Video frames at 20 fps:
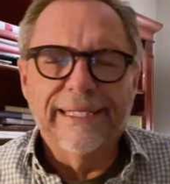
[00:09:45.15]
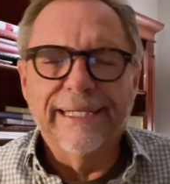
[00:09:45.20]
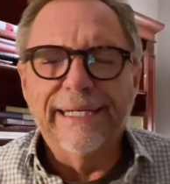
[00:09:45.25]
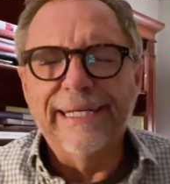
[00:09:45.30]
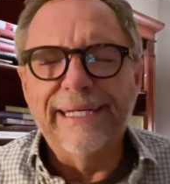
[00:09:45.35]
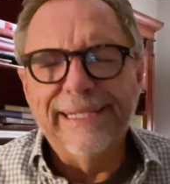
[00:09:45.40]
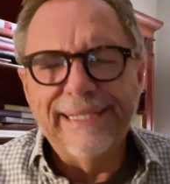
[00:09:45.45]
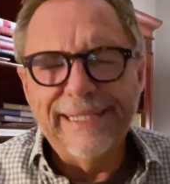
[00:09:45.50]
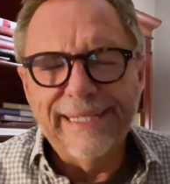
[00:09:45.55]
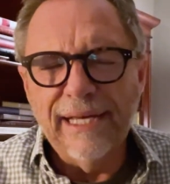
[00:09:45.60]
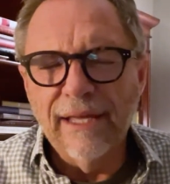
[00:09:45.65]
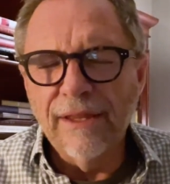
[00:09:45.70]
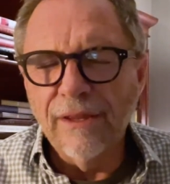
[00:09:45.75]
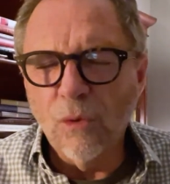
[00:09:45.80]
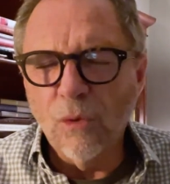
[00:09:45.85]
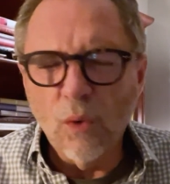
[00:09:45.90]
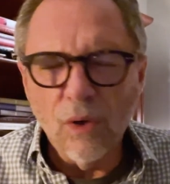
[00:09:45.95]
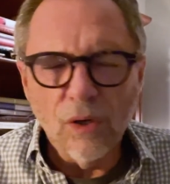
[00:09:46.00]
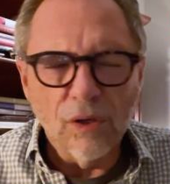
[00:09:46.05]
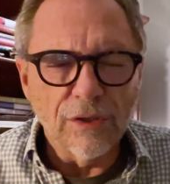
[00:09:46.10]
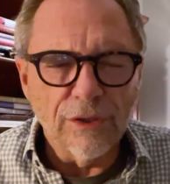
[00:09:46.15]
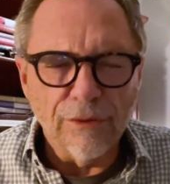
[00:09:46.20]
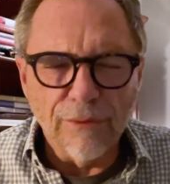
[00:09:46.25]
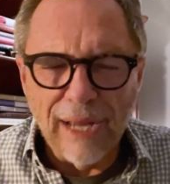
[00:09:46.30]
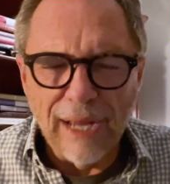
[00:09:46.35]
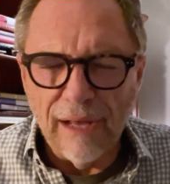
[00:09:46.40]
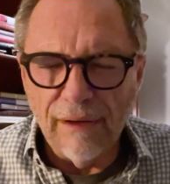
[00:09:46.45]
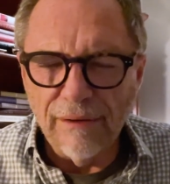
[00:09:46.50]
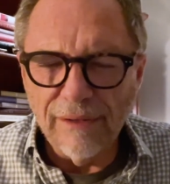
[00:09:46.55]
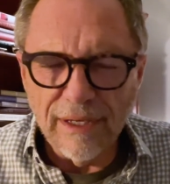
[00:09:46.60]
and the world
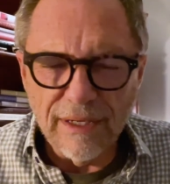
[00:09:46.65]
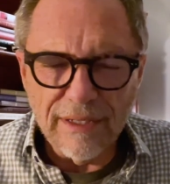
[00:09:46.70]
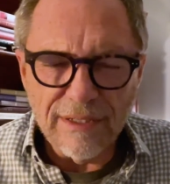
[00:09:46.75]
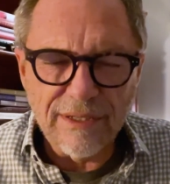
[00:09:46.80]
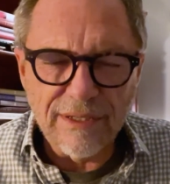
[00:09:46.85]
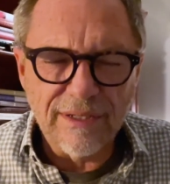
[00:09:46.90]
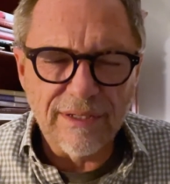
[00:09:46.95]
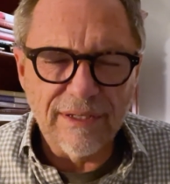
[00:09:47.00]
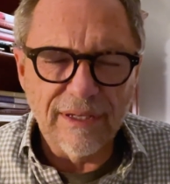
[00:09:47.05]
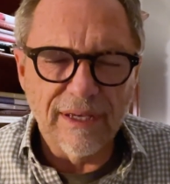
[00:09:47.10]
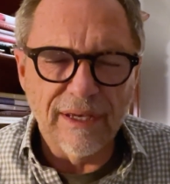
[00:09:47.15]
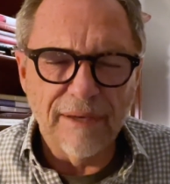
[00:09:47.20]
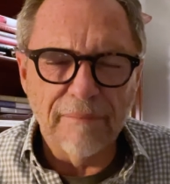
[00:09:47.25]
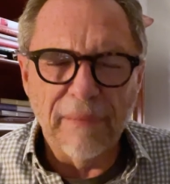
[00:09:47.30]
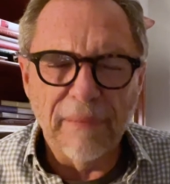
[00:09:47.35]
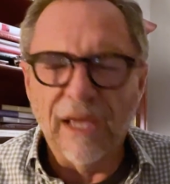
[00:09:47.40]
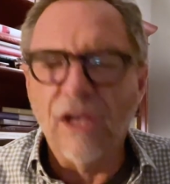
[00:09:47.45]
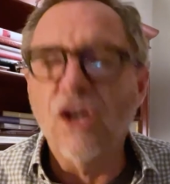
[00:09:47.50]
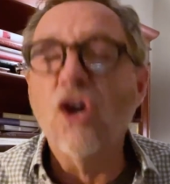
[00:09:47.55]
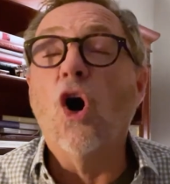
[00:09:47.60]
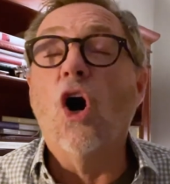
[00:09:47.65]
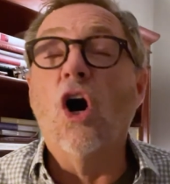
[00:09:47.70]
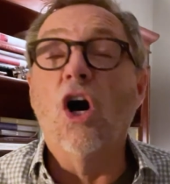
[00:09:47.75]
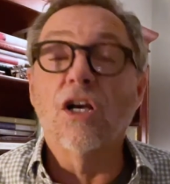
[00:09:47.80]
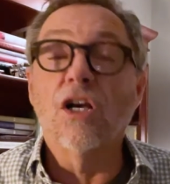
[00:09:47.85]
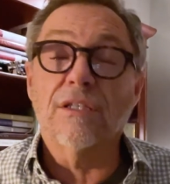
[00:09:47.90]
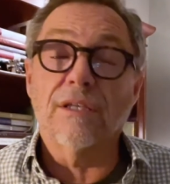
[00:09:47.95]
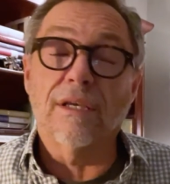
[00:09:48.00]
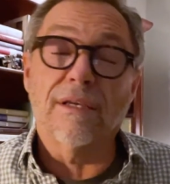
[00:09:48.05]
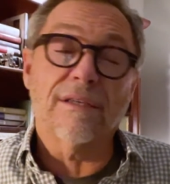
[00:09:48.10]
around us may
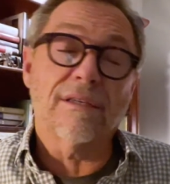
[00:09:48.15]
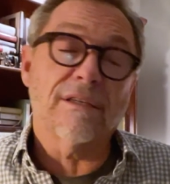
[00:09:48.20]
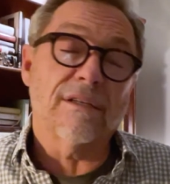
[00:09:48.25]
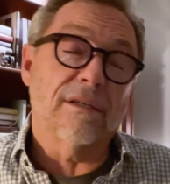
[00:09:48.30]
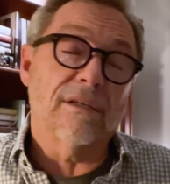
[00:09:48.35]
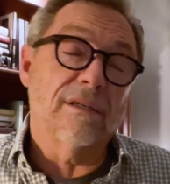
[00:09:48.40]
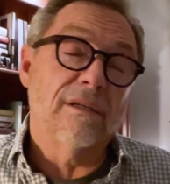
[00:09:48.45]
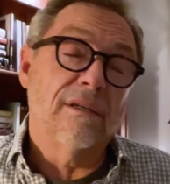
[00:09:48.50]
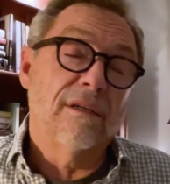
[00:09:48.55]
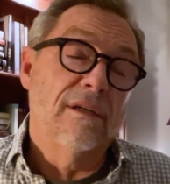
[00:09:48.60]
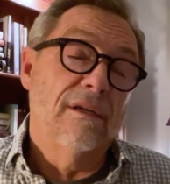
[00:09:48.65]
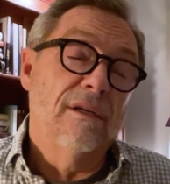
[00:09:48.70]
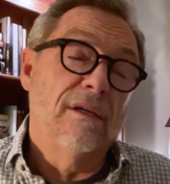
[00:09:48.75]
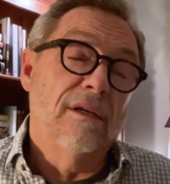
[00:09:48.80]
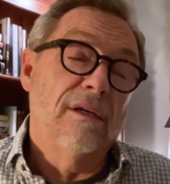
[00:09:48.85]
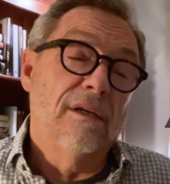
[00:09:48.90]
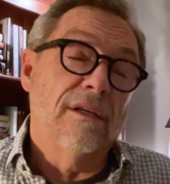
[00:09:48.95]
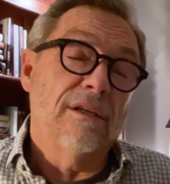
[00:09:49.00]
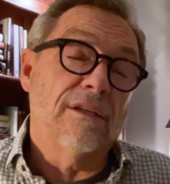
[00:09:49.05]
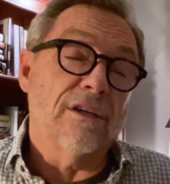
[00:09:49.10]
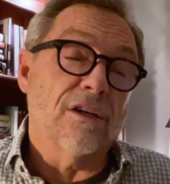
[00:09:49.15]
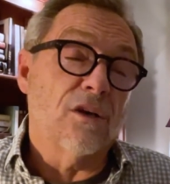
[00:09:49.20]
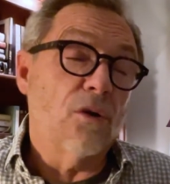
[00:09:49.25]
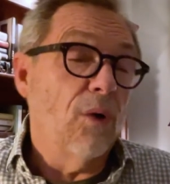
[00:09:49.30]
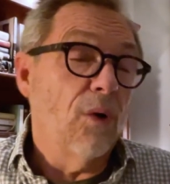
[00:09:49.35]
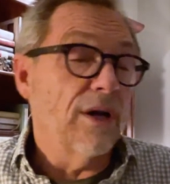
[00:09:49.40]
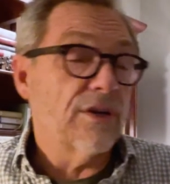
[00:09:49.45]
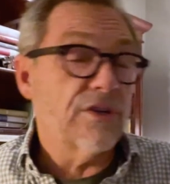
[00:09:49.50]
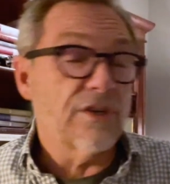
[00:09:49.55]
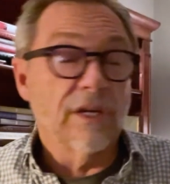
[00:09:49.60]
cause us to
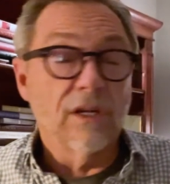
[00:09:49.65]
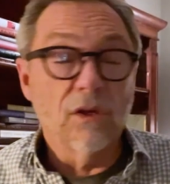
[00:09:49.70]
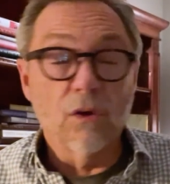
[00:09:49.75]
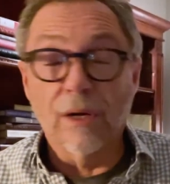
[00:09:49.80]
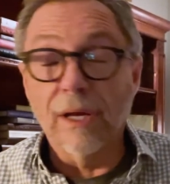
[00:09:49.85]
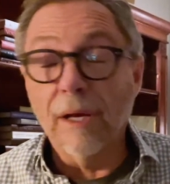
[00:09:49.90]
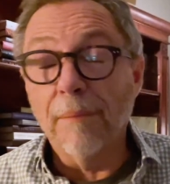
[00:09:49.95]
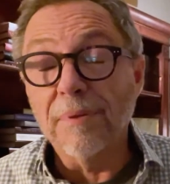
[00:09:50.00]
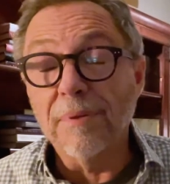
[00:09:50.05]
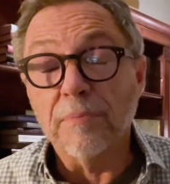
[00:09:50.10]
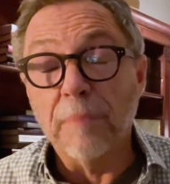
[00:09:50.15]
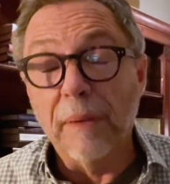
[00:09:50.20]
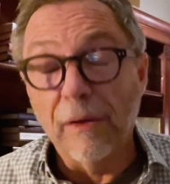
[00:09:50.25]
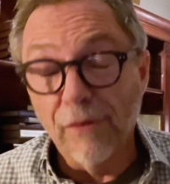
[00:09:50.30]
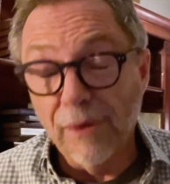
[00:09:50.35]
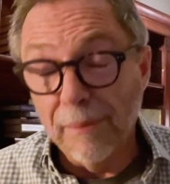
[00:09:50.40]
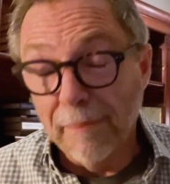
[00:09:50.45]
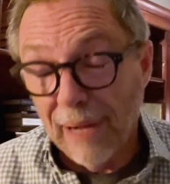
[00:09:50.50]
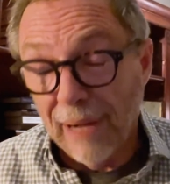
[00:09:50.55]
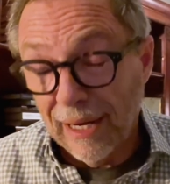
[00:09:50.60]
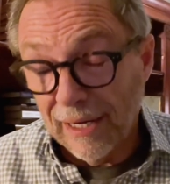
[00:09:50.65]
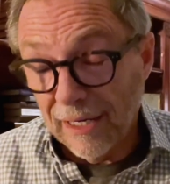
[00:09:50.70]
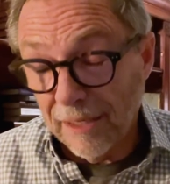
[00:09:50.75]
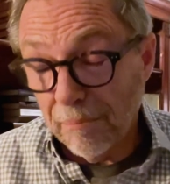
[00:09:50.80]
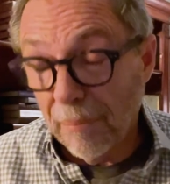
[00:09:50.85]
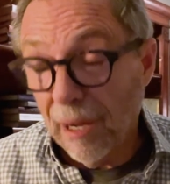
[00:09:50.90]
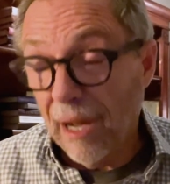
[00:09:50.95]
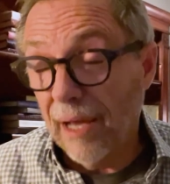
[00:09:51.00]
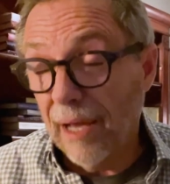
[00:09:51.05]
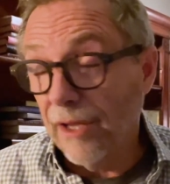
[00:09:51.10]
question. Lord, help us be
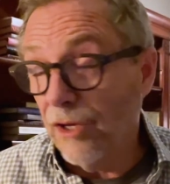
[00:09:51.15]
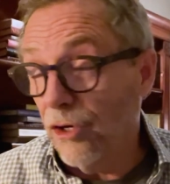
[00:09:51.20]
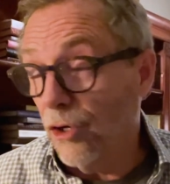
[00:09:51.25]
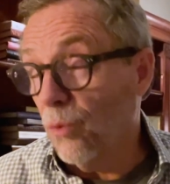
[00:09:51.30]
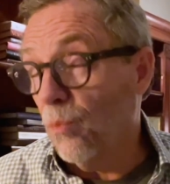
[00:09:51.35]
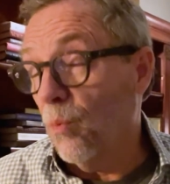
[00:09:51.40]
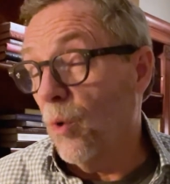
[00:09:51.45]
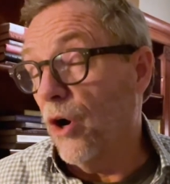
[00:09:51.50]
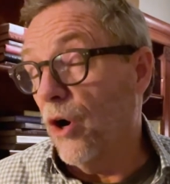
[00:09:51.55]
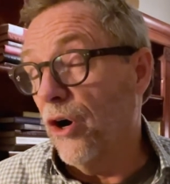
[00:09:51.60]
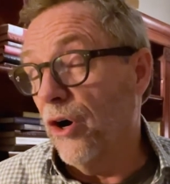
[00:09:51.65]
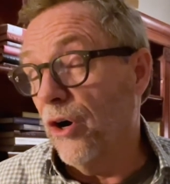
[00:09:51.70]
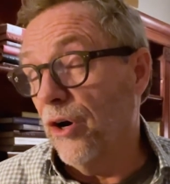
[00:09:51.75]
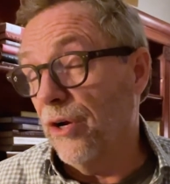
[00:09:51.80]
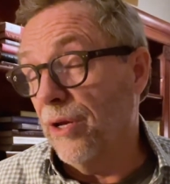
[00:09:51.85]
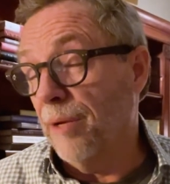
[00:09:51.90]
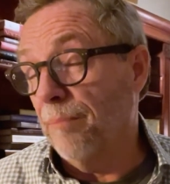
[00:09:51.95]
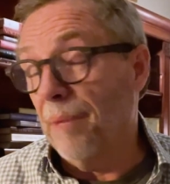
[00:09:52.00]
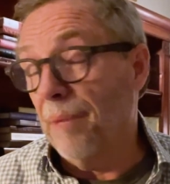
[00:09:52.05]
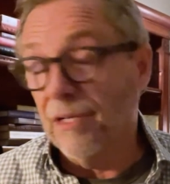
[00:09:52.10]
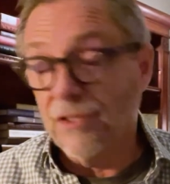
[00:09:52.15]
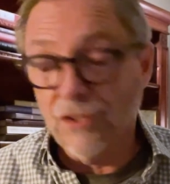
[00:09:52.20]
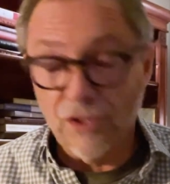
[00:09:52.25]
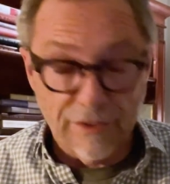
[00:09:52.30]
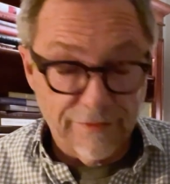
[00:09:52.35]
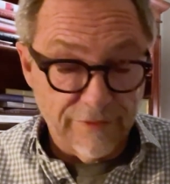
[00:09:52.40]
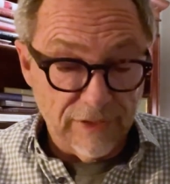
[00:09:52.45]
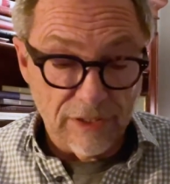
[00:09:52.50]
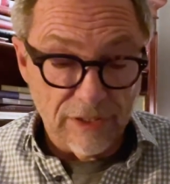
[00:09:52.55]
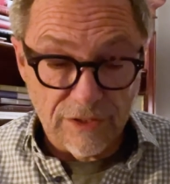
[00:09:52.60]
reminded by your word and by
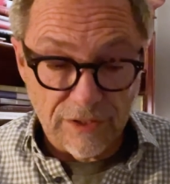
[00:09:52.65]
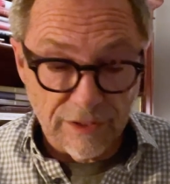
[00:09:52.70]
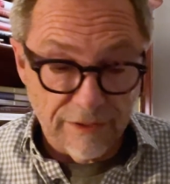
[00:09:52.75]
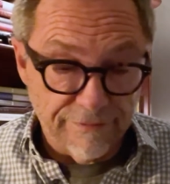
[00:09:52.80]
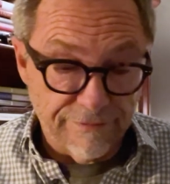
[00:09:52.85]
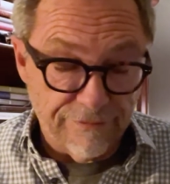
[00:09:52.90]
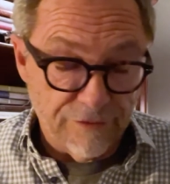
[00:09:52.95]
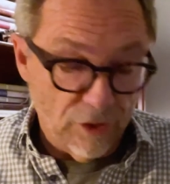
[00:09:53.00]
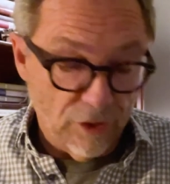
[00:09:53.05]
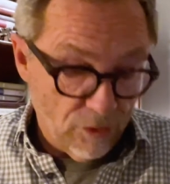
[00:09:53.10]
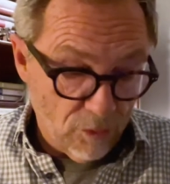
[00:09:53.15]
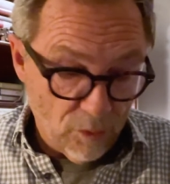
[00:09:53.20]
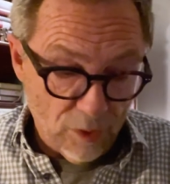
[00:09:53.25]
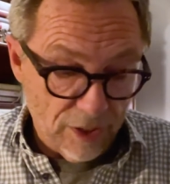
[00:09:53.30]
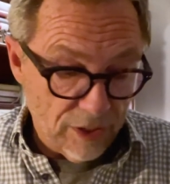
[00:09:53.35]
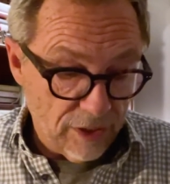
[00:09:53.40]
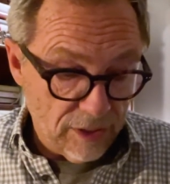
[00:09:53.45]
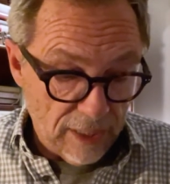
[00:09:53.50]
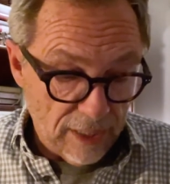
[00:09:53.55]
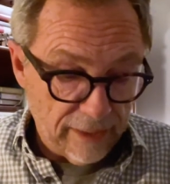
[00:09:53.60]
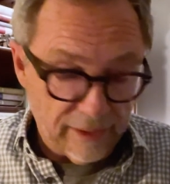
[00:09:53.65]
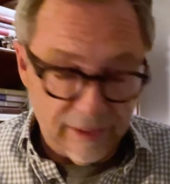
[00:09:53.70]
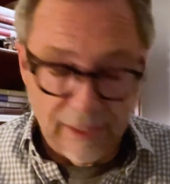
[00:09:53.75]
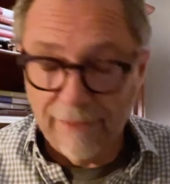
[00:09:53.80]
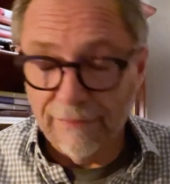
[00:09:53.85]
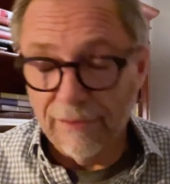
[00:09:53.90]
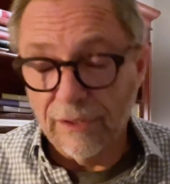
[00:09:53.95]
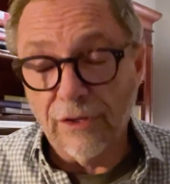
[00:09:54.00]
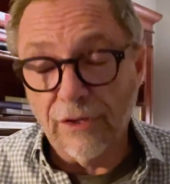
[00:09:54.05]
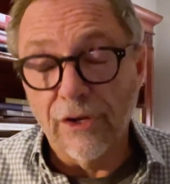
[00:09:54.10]
servants of your word like
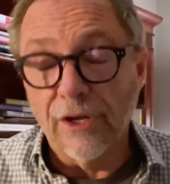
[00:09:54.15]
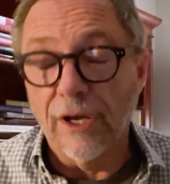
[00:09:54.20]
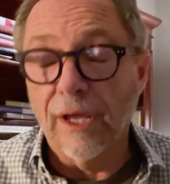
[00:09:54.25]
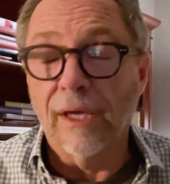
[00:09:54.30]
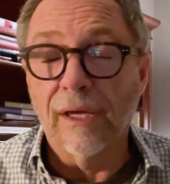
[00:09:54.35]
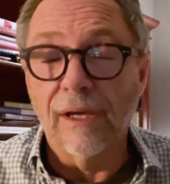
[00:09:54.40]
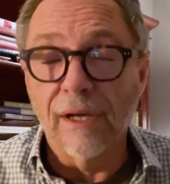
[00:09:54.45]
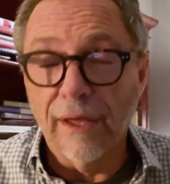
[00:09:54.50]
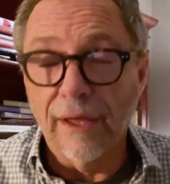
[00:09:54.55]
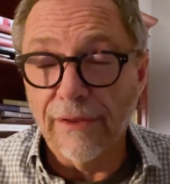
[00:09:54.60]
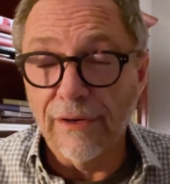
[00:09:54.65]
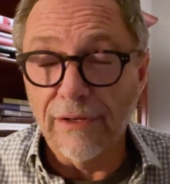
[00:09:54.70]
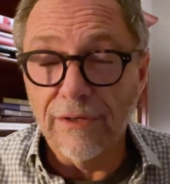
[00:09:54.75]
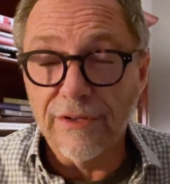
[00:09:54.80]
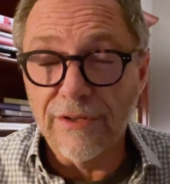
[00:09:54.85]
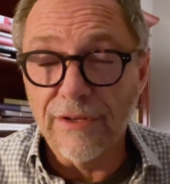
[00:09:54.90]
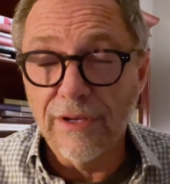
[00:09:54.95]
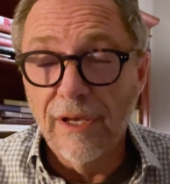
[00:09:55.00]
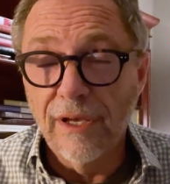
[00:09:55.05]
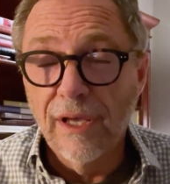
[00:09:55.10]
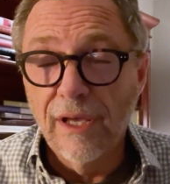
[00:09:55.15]
David Gooding and others,